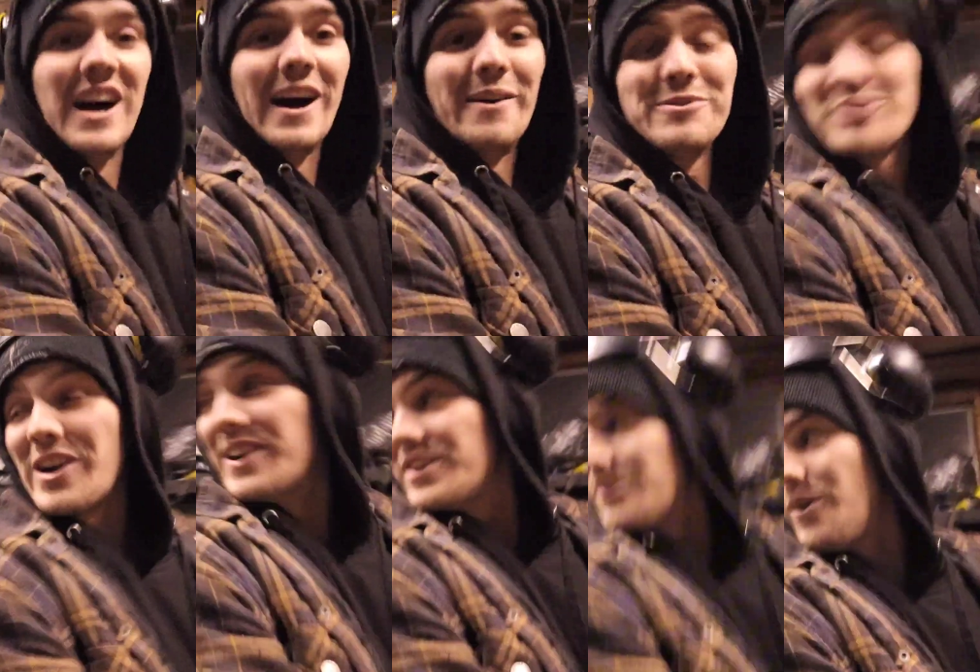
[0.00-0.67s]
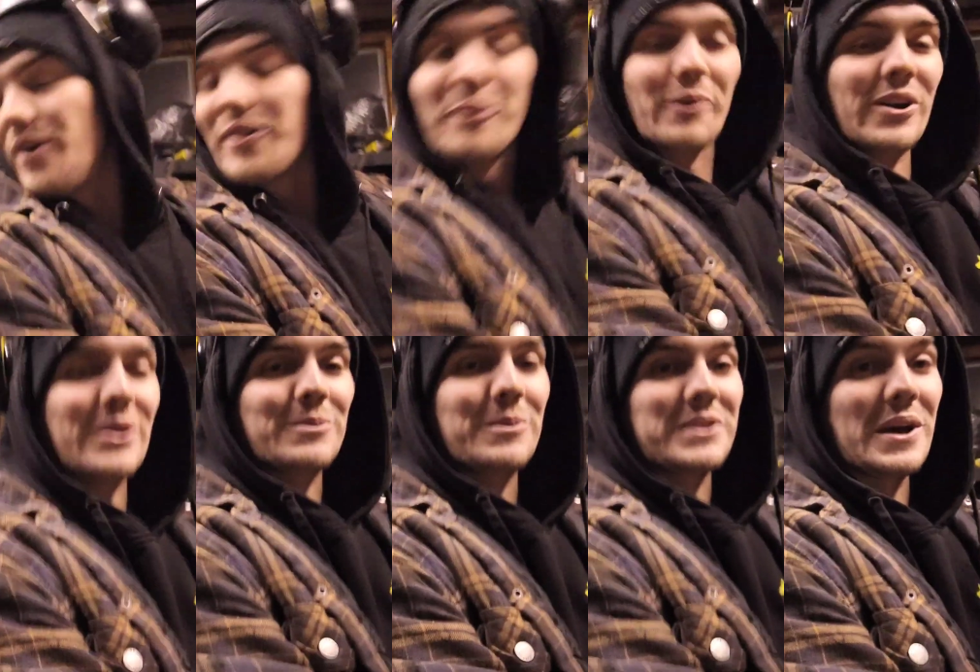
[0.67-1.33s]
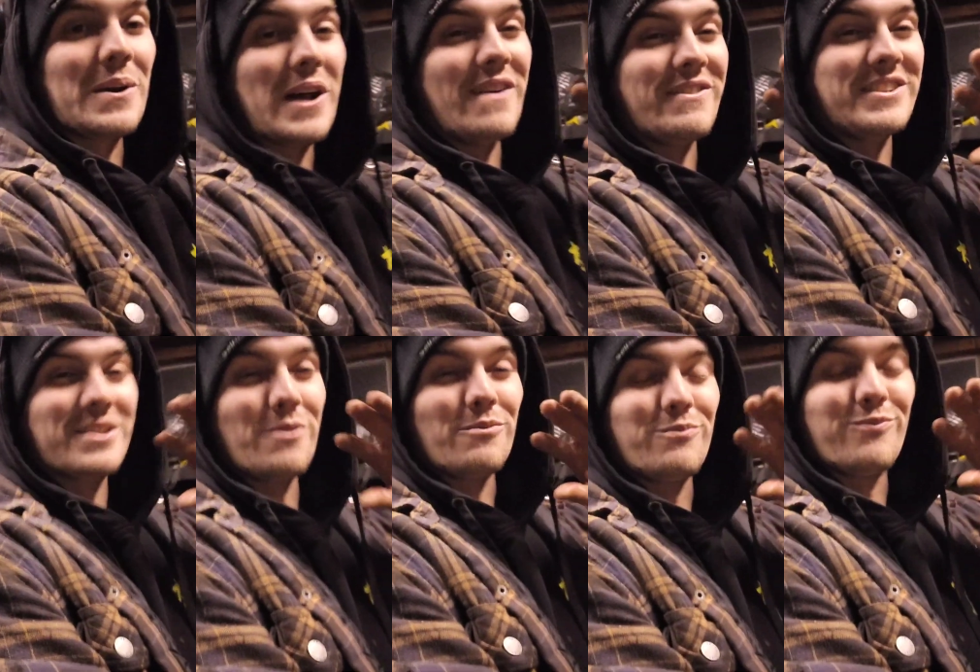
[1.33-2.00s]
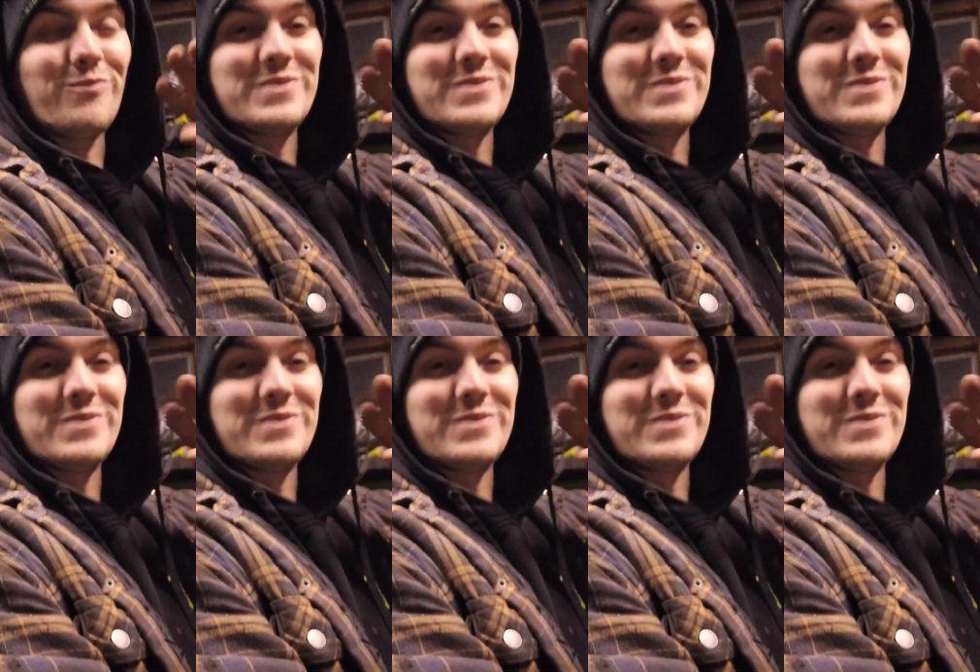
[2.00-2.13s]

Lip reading: I was trying to do all the work without having to